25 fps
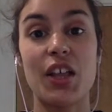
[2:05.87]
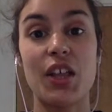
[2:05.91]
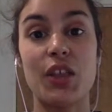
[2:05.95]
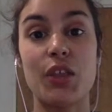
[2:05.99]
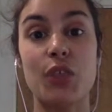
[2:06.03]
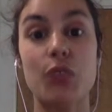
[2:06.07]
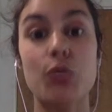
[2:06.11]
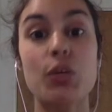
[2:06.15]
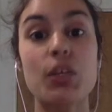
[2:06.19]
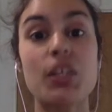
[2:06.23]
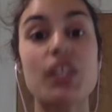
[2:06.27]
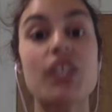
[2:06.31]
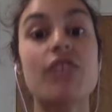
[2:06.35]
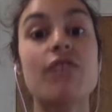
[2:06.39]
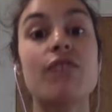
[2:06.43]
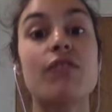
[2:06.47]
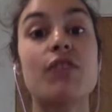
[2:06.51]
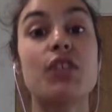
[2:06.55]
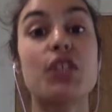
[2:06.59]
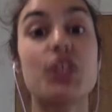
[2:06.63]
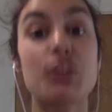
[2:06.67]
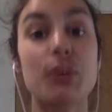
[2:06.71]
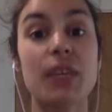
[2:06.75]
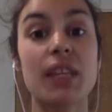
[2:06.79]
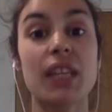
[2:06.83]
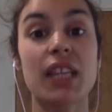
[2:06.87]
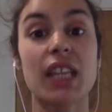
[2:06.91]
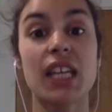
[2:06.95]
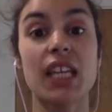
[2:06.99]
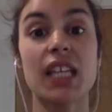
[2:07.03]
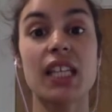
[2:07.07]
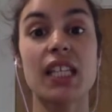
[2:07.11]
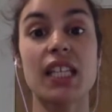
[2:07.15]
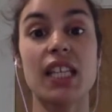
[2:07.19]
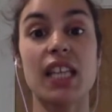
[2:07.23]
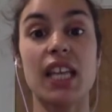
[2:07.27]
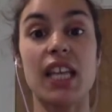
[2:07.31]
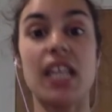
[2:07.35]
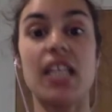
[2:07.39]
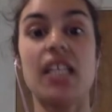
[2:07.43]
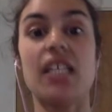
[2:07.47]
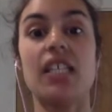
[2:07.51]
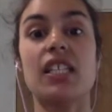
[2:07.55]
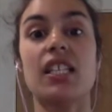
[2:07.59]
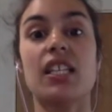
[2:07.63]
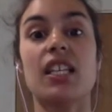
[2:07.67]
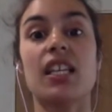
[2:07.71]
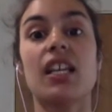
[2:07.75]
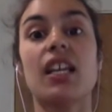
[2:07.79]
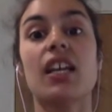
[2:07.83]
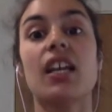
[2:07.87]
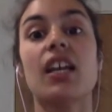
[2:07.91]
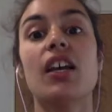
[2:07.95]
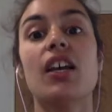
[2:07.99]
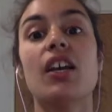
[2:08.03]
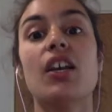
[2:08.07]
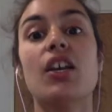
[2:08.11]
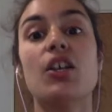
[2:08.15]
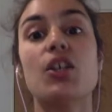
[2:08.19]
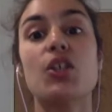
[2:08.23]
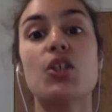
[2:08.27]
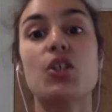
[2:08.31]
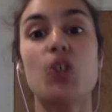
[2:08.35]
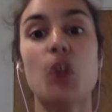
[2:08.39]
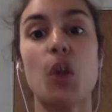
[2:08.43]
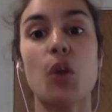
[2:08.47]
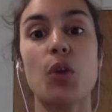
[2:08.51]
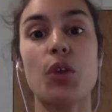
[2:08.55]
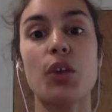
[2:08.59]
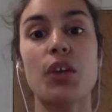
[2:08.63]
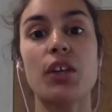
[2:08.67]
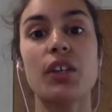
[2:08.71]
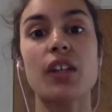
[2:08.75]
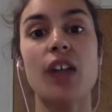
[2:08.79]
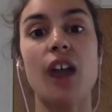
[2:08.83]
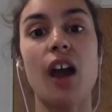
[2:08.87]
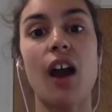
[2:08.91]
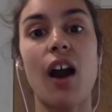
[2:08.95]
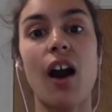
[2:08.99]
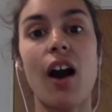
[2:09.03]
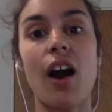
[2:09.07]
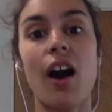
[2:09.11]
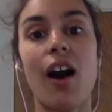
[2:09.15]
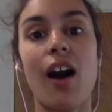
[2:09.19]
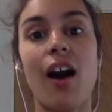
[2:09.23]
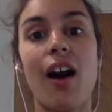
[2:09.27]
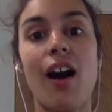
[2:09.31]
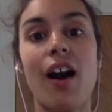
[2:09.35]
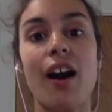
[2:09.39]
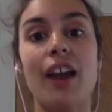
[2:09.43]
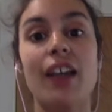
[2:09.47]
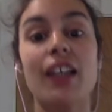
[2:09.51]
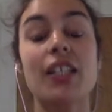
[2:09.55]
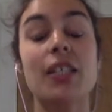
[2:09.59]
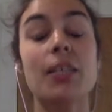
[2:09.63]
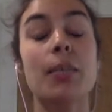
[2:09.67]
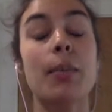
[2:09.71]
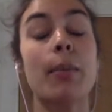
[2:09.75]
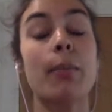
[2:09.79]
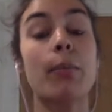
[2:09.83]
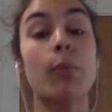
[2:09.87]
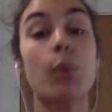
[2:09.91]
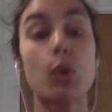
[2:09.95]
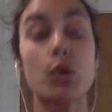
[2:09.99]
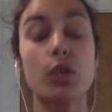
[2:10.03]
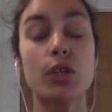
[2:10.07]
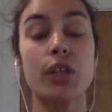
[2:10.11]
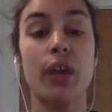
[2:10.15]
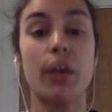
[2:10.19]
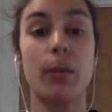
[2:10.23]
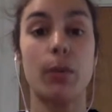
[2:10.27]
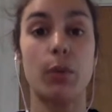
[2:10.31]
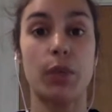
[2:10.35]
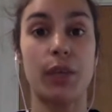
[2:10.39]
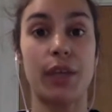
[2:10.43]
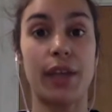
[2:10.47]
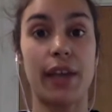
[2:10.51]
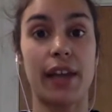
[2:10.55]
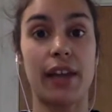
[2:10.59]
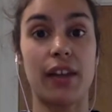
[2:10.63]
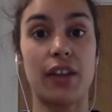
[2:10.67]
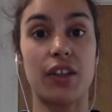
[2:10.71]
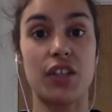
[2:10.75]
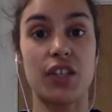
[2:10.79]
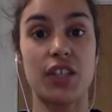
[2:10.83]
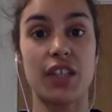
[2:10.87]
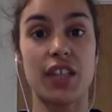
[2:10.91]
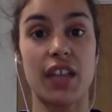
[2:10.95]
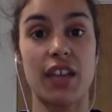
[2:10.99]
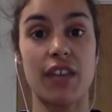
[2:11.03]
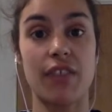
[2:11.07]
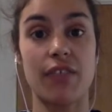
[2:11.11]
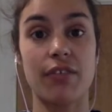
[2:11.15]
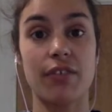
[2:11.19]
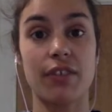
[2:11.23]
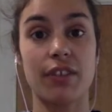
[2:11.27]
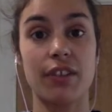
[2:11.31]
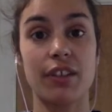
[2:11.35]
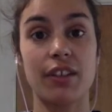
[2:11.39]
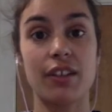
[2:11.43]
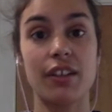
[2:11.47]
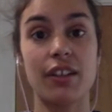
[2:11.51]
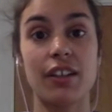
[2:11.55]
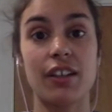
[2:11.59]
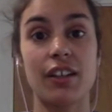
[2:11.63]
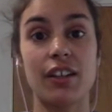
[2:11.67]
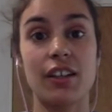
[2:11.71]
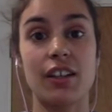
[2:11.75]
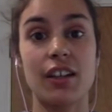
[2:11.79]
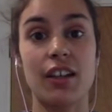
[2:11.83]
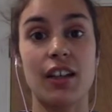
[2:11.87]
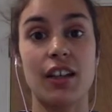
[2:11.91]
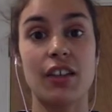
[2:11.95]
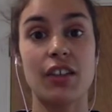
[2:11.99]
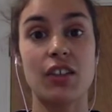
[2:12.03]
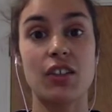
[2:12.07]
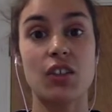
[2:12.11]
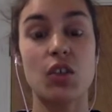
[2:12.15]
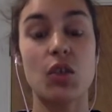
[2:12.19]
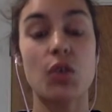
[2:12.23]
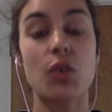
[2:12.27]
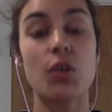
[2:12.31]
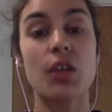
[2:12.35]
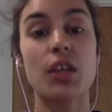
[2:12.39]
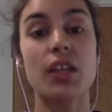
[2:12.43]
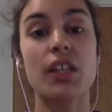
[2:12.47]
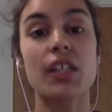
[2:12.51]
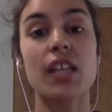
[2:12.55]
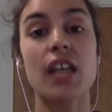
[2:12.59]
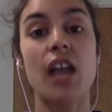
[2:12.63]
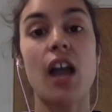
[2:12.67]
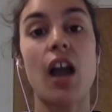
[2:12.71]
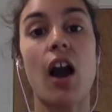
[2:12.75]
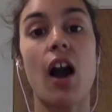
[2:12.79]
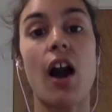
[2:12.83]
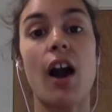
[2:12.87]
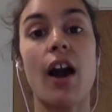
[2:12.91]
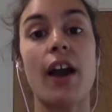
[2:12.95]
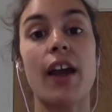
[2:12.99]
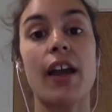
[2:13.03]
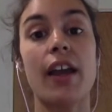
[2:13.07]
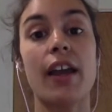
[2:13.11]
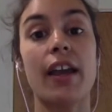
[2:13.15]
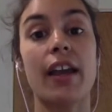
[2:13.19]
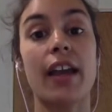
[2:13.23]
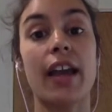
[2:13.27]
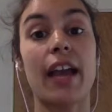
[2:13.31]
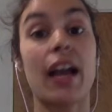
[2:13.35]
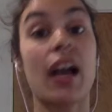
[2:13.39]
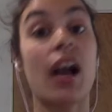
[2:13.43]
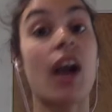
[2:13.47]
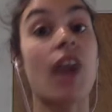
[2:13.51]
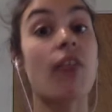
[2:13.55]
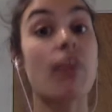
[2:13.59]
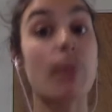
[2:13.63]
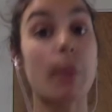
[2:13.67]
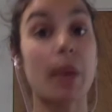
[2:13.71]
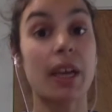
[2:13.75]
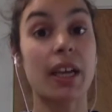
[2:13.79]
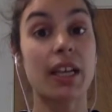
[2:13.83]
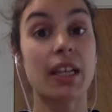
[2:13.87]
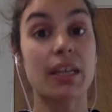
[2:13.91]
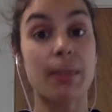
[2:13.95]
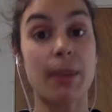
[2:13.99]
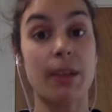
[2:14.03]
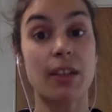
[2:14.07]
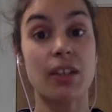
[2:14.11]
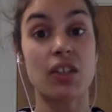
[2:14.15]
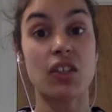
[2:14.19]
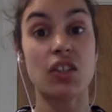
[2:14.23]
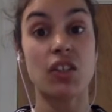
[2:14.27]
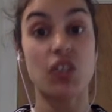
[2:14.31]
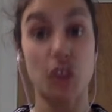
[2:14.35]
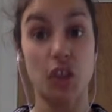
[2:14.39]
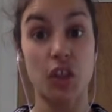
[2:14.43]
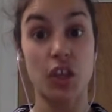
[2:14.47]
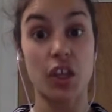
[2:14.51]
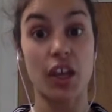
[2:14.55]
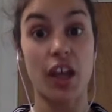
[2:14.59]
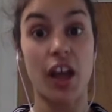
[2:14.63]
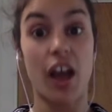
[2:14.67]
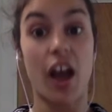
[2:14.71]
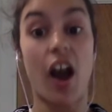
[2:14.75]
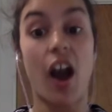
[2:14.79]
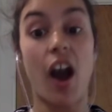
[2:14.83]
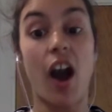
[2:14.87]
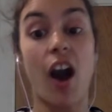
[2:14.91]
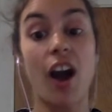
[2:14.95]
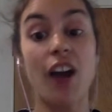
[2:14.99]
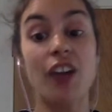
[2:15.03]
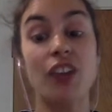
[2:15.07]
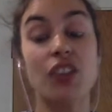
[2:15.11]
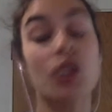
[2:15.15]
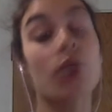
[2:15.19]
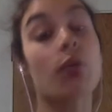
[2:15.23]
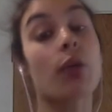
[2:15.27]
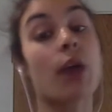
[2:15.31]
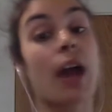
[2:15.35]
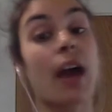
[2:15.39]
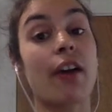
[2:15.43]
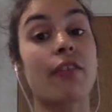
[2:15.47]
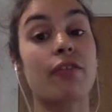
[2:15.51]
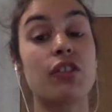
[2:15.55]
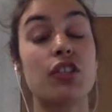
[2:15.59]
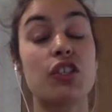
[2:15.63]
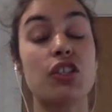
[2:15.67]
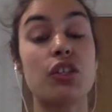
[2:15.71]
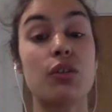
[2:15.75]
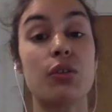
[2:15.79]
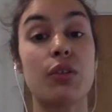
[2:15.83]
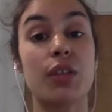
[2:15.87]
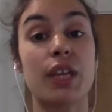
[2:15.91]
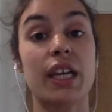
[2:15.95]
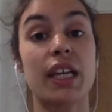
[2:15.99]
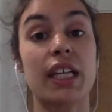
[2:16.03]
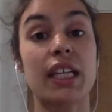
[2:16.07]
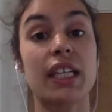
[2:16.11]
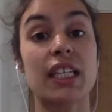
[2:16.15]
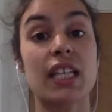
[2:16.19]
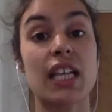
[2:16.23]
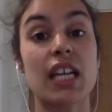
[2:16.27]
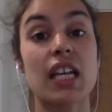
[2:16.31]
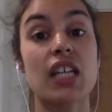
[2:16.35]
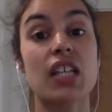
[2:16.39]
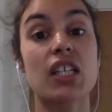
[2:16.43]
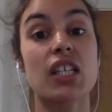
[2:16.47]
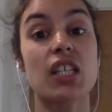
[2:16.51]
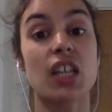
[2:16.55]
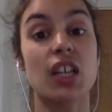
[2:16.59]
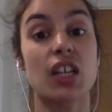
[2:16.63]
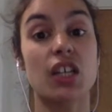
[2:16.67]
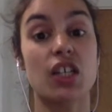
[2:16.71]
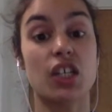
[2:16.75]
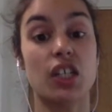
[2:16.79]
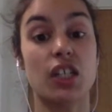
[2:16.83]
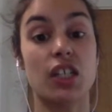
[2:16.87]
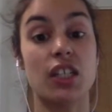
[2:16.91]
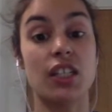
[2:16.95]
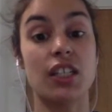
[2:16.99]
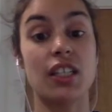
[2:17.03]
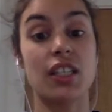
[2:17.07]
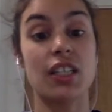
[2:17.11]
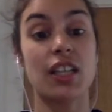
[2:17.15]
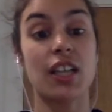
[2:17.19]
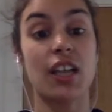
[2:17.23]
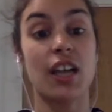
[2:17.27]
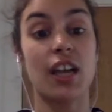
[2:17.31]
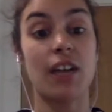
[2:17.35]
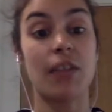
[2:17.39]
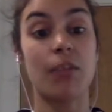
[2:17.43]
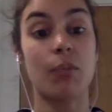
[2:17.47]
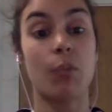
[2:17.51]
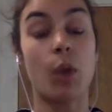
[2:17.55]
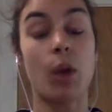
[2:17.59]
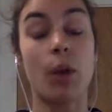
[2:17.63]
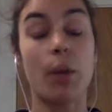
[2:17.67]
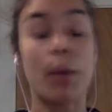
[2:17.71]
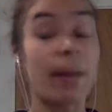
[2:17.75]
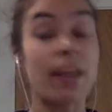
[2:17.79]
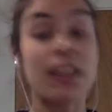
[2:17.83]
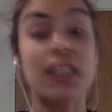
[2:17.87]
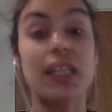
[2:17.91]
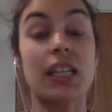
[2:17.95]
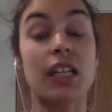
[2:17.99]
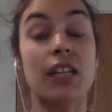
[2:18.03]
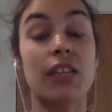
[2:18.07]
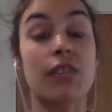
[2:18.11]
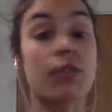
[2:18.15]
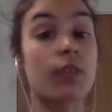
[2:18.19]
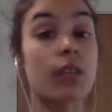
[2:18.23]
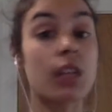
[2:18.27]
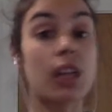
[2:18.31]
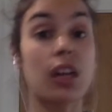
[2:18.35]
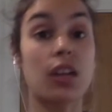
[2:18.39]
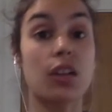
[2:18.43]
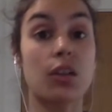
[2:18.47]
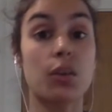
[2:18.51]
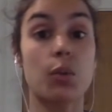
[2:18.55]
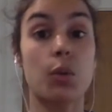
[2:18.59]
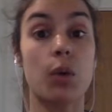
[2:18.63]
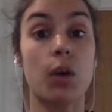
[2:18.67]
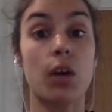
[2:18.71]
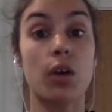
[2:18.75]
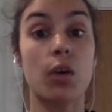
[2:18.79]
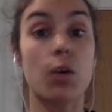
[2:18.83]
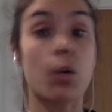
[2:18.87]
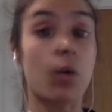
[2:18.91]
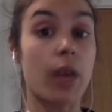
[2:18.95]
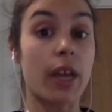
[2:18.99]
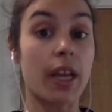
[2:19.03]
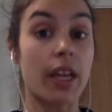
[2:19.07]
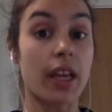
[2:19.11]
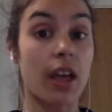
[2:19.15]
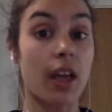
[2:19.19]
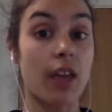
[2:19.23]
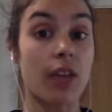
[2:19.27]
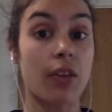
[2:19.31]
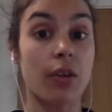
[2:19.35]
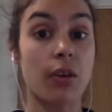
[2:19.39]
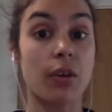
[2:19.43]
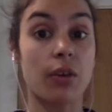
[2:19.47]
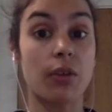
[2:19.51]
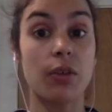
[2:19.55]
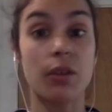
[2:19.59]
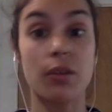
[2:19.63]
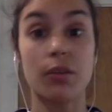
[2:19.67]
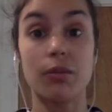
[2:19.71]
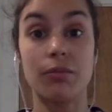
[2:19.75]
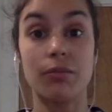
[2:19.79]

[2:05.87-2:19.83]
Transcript: The reason for doing this is so that I can spend more time on Eat Allergy Safe, so that I can cover my expenses so that I don't have to do things such as, well, basically freelance work or any other